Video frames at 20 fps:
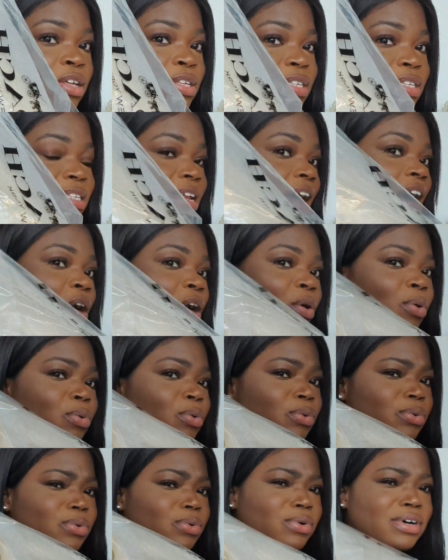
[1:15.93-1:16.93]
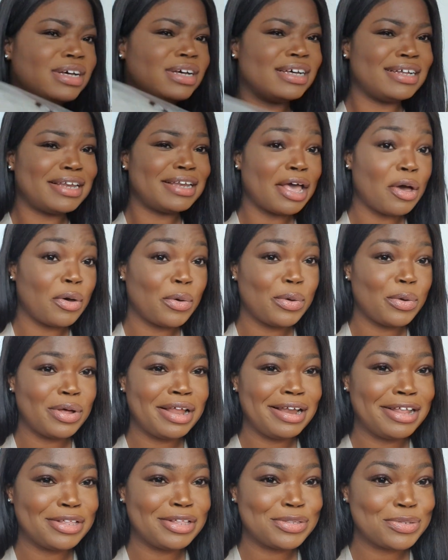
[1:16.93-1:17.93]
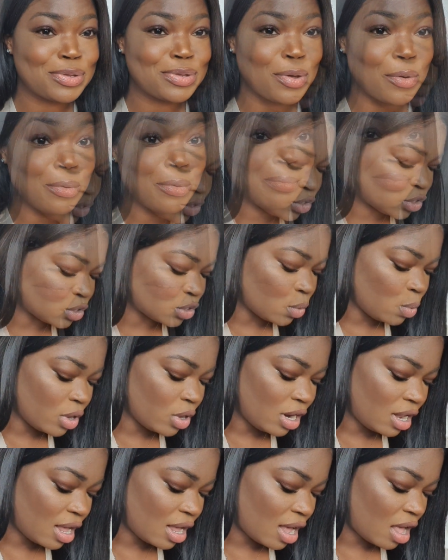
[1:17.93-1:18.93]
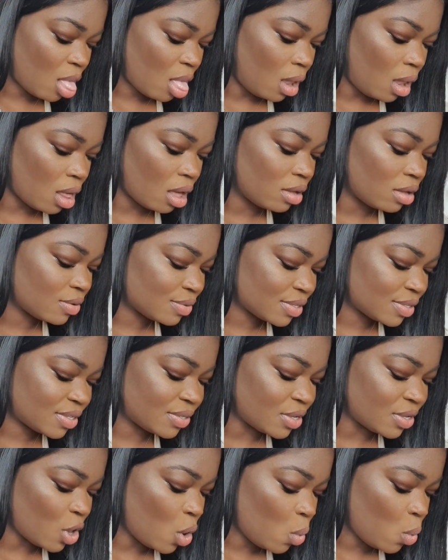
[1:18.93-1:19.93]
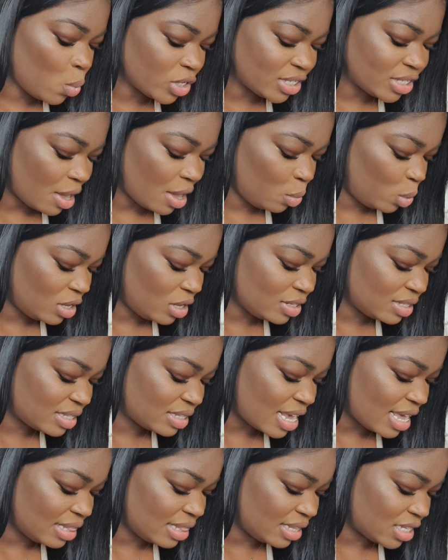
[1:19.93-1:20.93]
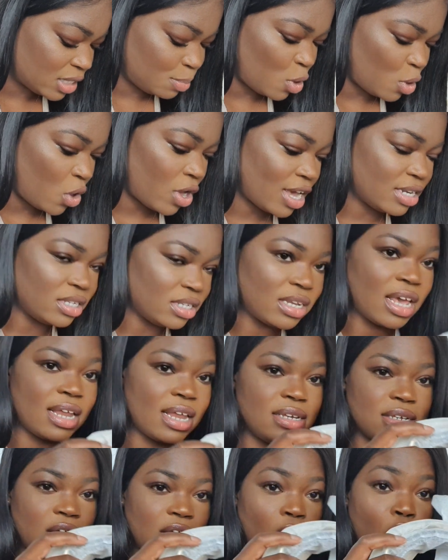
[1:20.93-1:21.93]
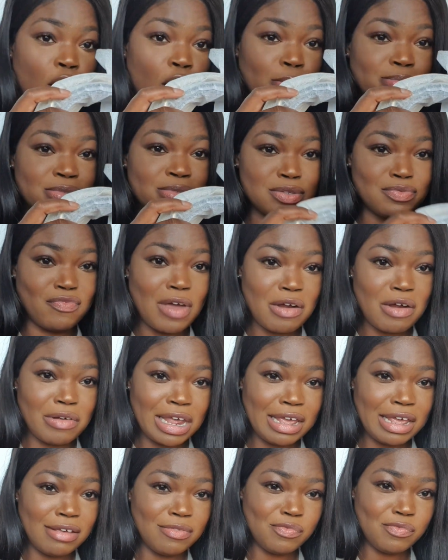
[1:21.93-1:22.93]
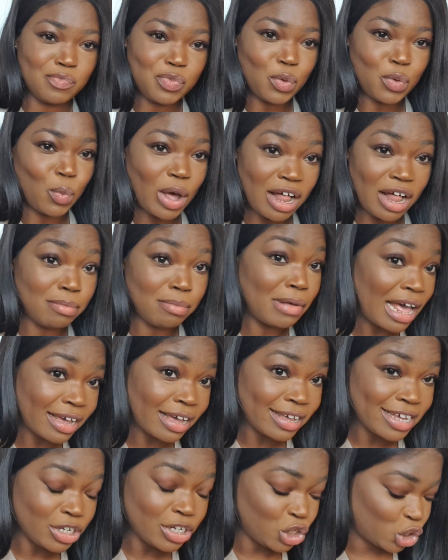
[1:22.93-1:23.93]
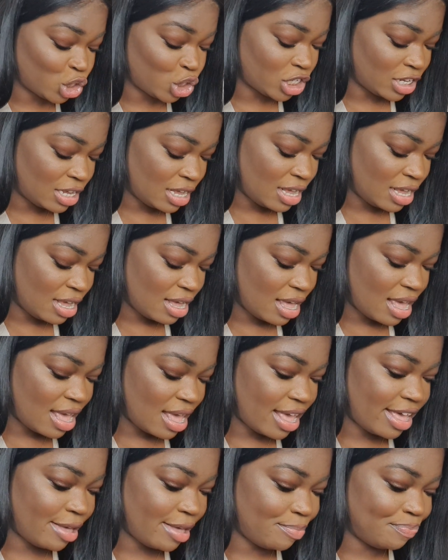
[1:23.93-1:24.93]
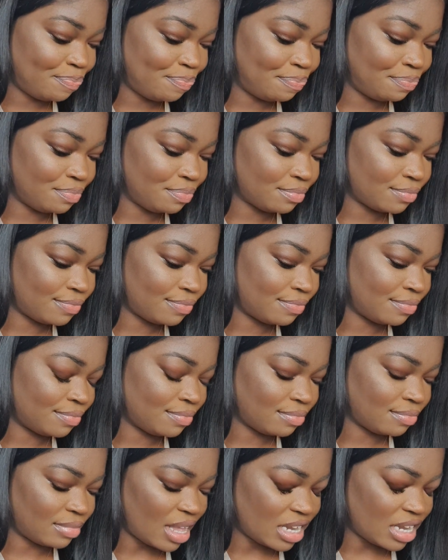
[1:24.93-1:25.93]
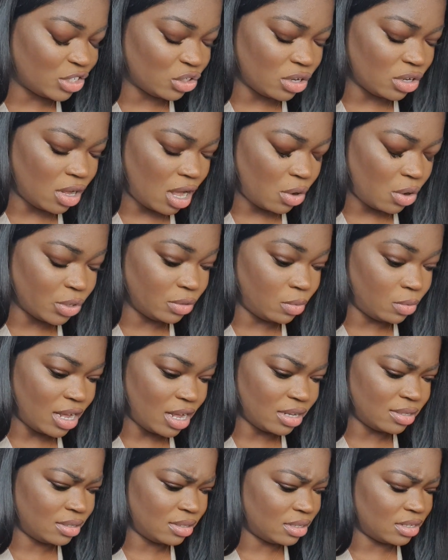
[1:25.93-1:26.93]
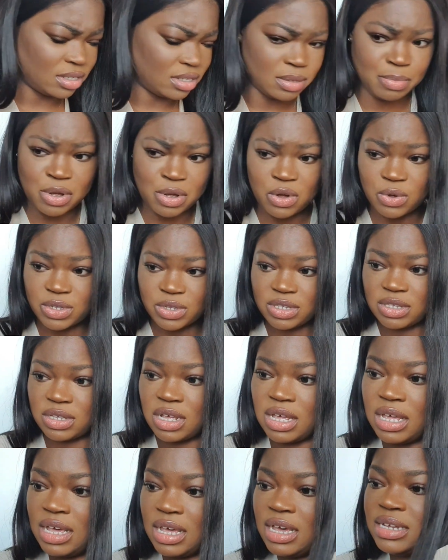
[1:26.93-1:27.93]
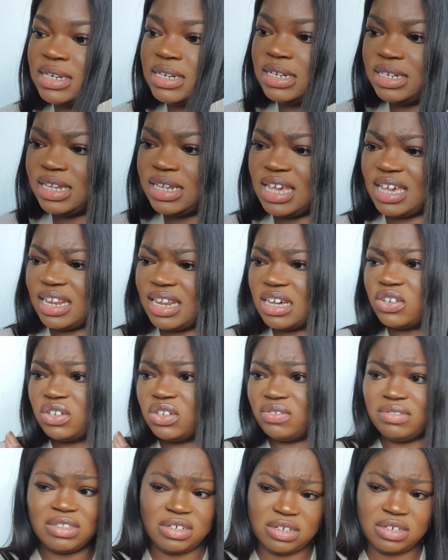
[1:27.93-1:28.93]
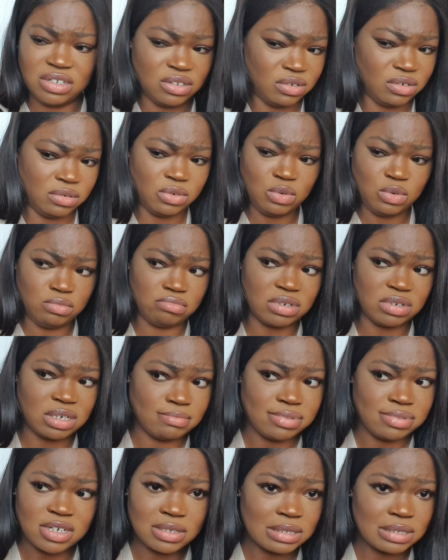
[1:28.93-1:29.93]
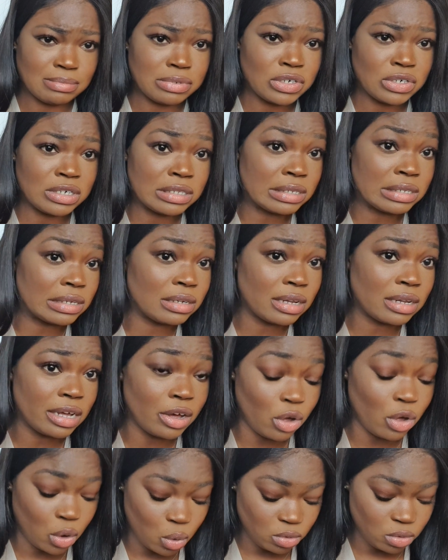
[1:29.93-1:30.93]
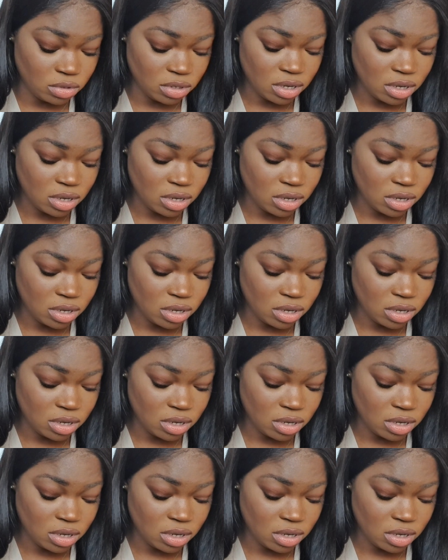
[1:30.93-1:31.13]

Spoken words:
So now let's also so what I will say at this point, it comes very well packaged. I don't know how it works. I suppose you take it out of the own brand box and put it in their own.